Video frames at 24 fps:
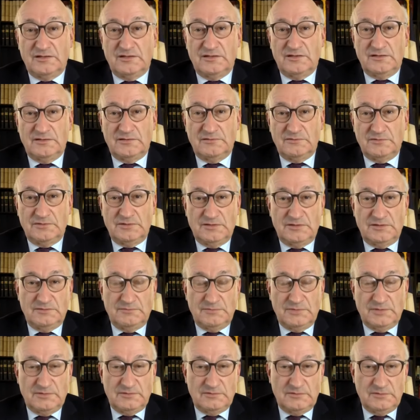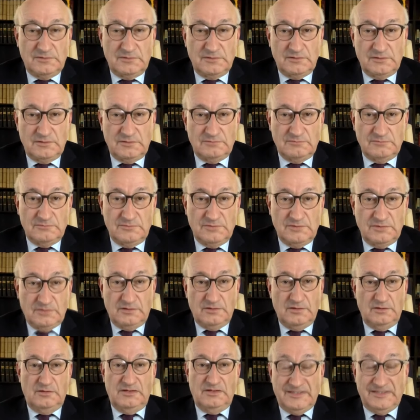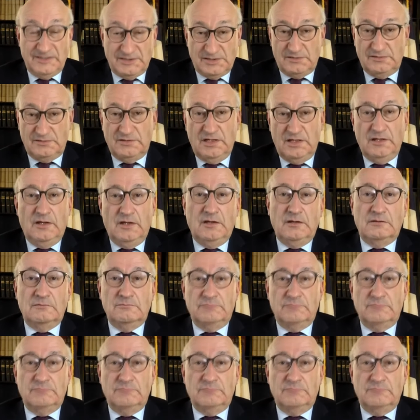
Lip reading: and a leader,